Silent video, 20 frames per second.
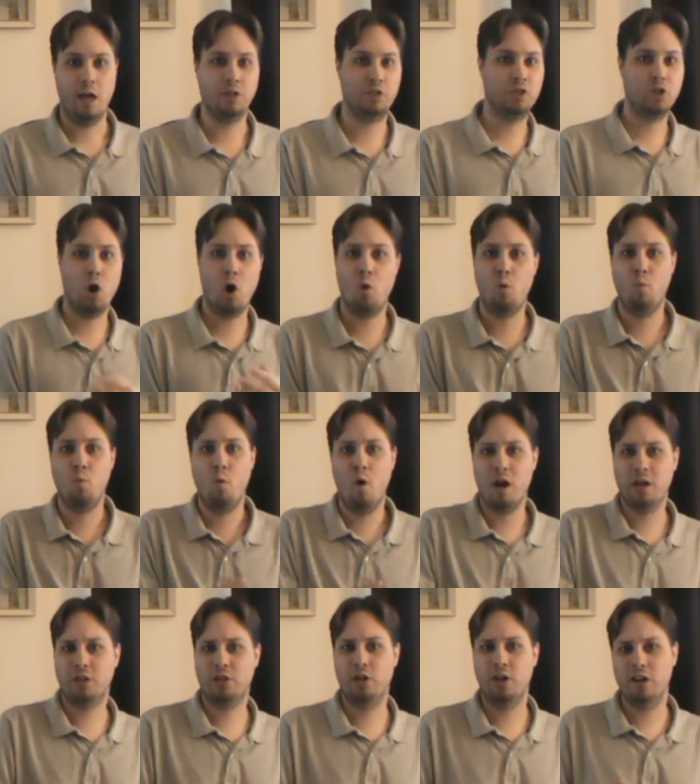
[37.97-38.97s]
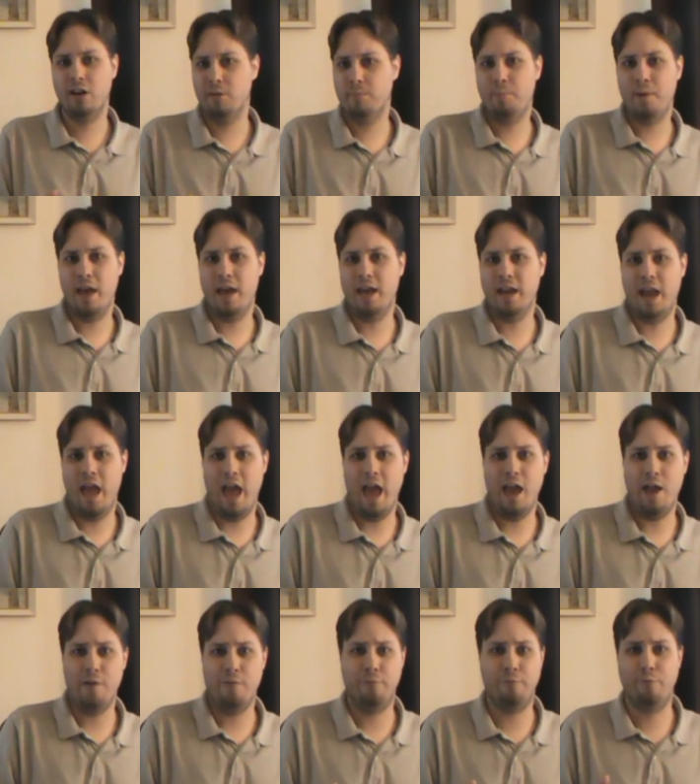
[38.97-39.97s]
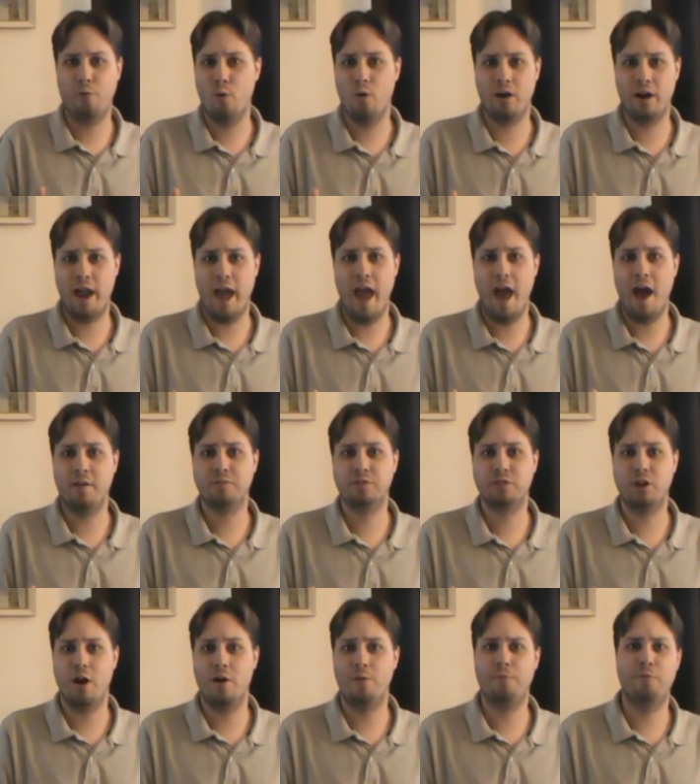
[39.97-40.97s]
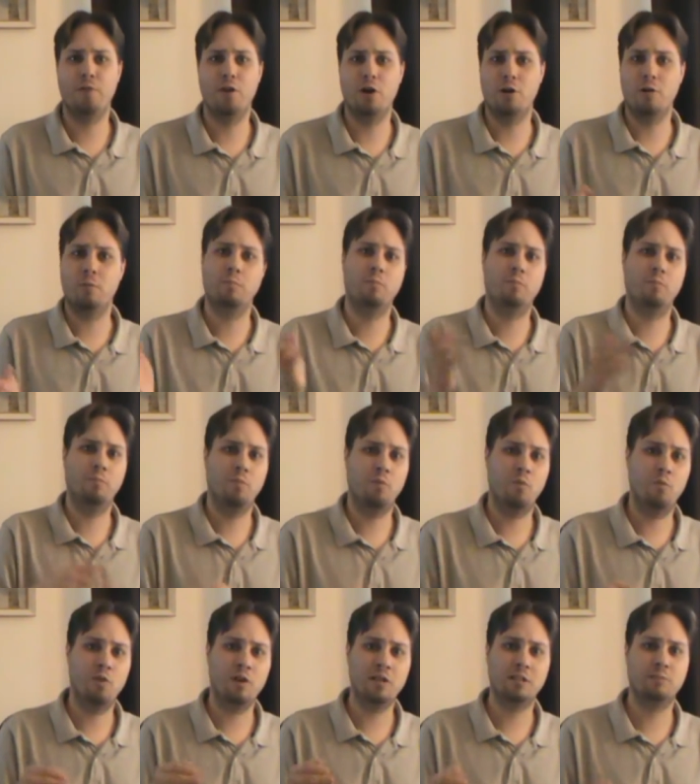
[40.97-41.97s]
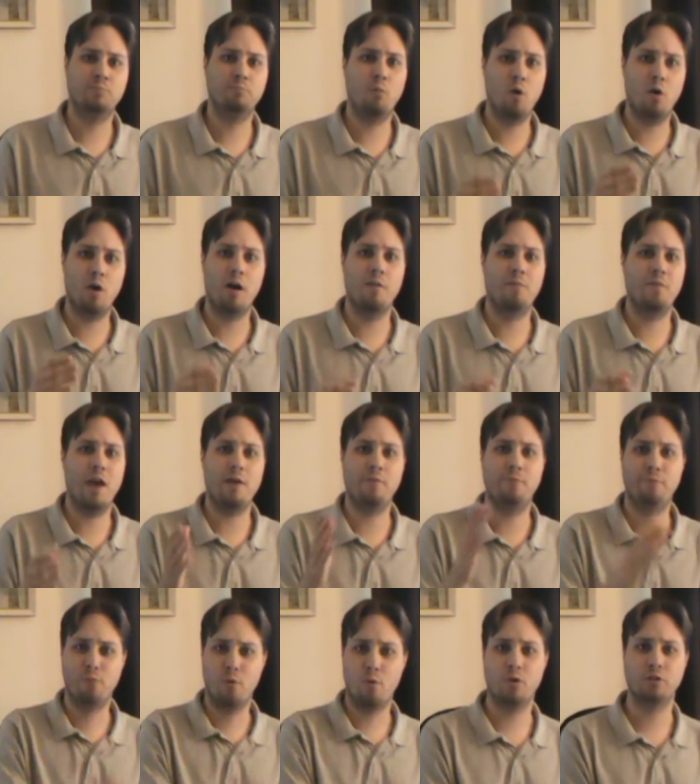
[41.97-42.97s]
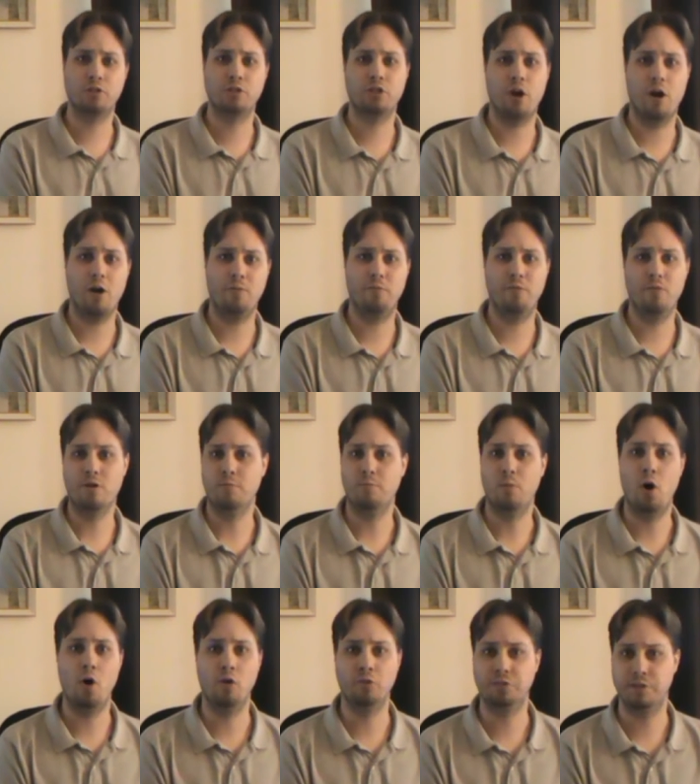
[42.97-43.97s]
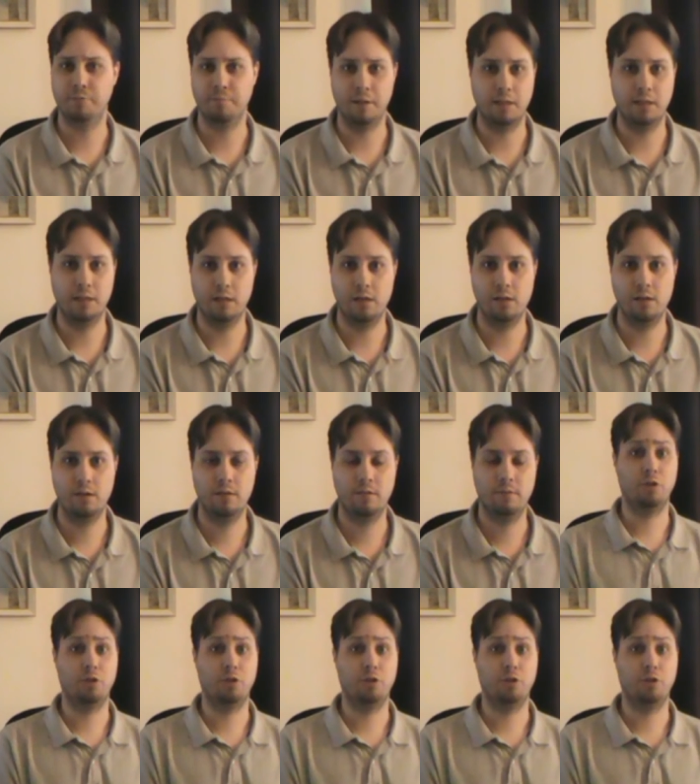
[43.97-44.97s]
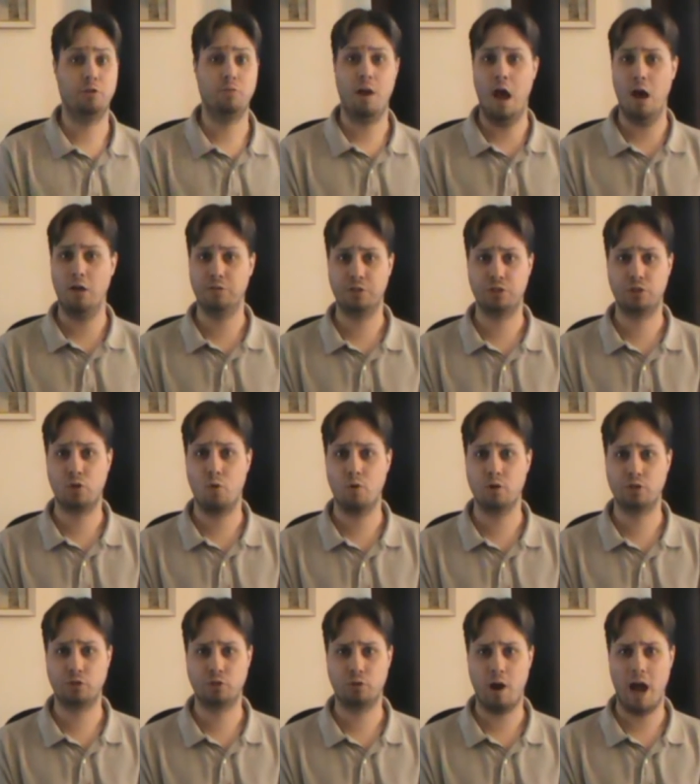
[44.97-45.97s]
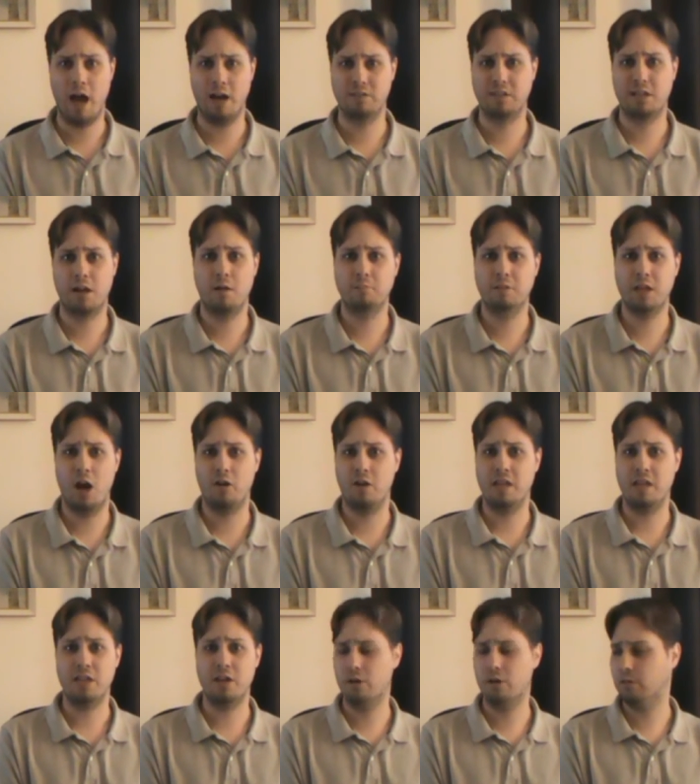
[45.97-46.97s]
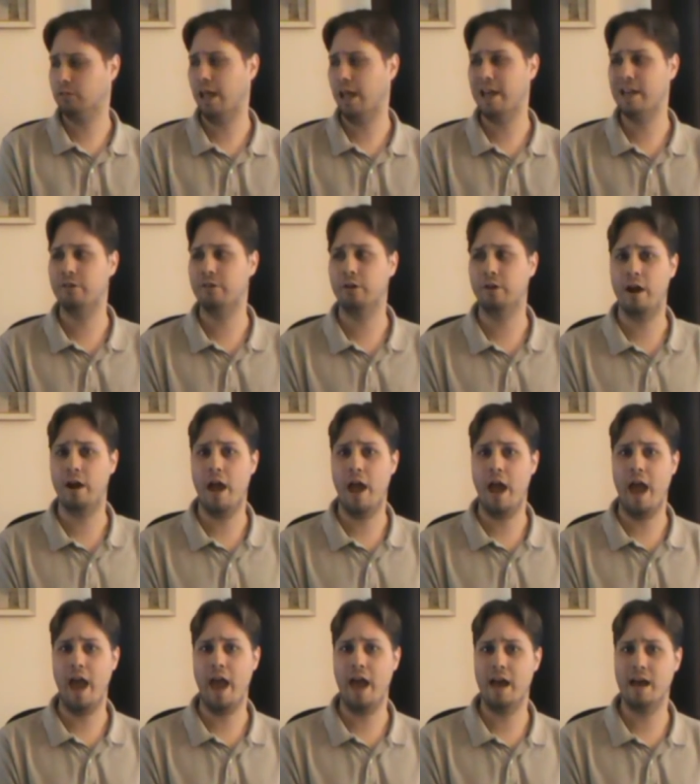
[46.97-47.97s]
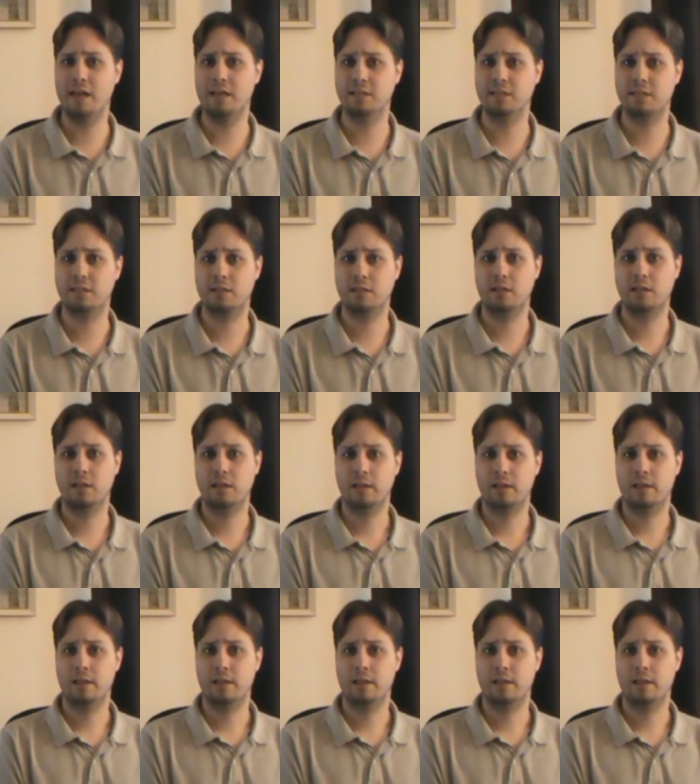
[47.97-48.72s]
And so what could have been a 4.5-star film was more of a 4-star film, ultimately. And so now The Scorch Trials comes out a year later, and